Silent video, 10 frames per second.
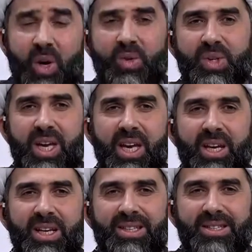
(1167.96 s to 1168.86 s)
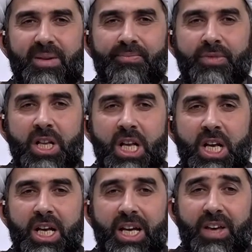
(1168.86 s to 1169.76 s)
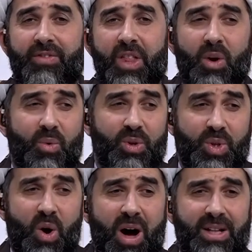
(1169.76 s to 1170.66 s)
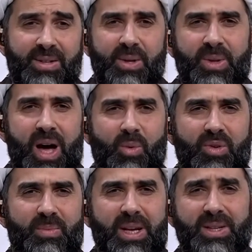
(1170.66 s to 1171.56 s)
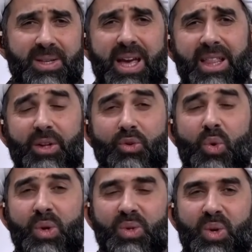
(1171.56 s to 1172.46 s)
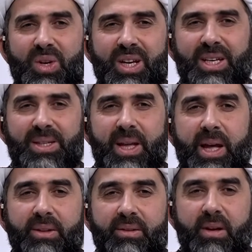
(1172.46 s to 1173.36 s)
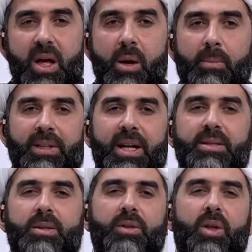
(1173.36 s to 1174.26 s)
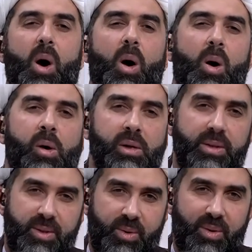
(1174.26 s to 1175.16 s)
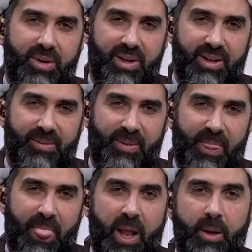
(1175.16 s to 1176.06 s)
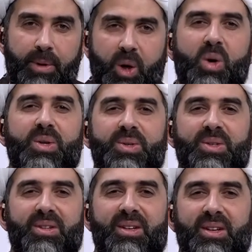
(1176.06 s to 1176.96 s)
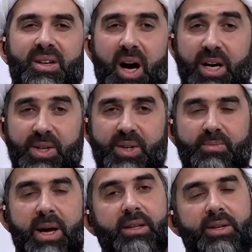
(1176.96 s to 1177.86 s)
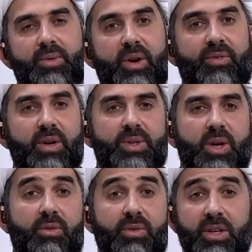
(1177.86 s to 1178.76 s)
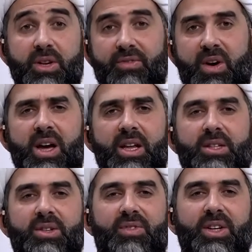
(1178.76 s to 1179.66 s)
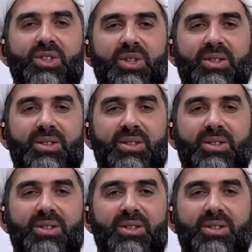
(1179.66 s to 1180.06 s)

say in it. Even though, so until now we've been saying that to a certain extent, but that's not the whole story. Because I just made this reference of divine intervention,